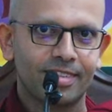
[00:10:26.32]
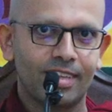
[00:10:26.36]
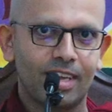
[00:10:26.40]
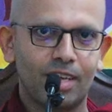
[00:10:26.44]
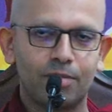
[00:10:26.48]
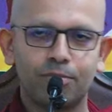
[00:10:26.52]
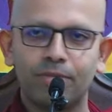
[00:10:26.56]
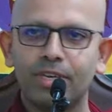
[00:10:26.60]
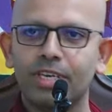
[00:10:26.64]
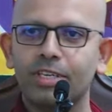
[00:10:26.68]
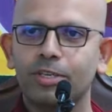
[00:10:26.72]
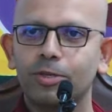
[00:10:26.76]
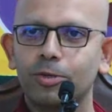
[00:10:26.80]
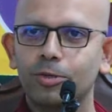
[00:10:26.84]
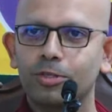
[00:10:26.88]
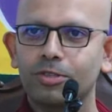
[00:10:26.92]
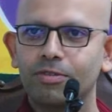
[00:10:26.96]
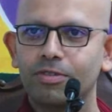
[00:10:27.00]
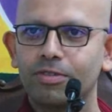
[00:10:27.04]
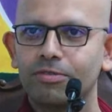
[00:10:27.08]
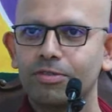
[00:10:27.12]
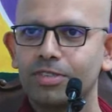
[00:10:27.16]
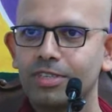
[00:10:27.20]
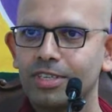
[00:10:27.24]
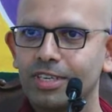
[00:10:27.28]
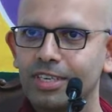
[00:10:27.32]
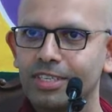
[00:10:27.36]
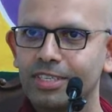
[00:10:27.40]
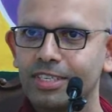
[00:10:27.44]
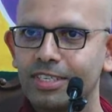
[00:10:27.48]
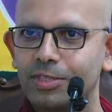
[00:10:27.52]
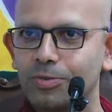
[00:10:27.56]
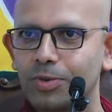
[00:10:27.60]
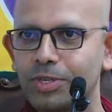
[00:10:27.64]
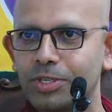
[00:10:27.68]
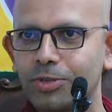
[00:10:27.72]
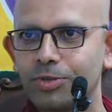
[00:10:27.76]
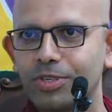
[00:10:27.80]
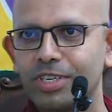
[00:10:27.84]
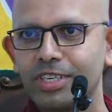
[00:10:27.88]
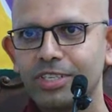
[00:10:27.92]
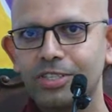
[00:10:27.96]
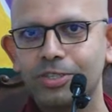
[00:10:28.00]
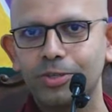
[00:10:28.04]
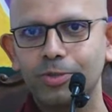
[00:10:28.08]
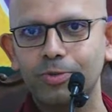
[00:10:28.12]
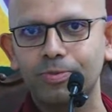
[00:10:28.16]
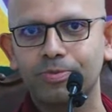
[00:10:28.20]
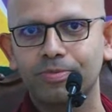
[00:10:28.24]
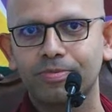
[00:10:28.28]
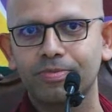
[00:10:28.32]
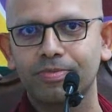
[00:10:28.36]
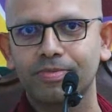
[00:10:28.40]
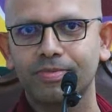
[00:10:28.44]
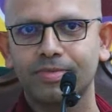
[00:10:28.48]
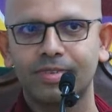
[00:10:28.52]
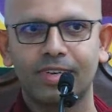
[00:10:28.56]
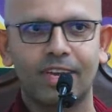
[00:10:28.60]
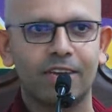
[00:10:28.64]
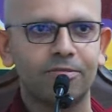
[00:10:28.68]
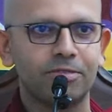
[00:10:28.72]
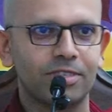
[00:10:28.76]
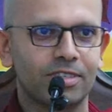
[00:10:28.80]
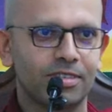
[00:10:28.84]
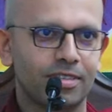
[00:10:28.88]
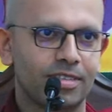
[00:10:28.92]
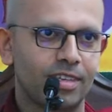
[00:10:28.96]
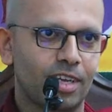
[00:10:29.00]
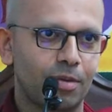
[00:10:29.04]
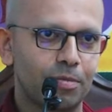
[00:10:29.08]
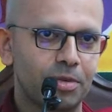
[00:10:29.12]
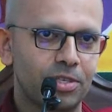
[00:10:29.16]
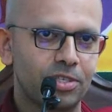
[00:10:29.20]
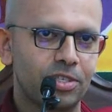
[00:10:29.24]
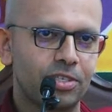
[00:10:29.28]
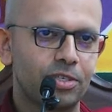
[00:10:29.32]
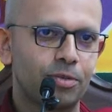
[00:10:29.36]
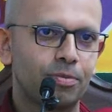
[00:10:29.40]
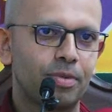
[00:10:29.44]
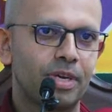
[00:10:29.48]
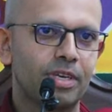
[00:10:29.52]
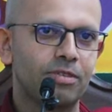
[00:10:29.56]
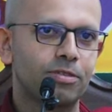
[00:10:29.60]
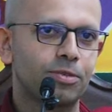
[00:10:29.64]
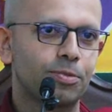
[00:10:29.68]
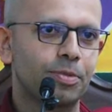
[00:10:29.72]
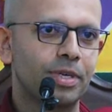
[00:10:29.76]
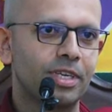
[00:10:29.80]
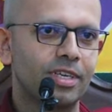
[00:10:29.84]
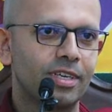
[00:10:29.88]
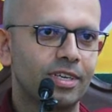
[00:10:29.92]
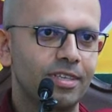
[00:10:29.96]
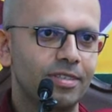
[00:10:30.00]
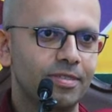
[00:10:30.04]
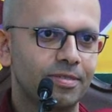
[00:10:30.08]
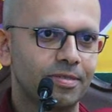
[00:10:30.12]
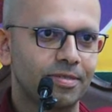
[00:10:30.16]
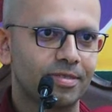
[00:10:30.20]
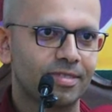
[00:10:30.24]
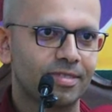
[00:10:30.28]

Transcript: and make use of the facilities when you need to. Never. How much did you pay to be here?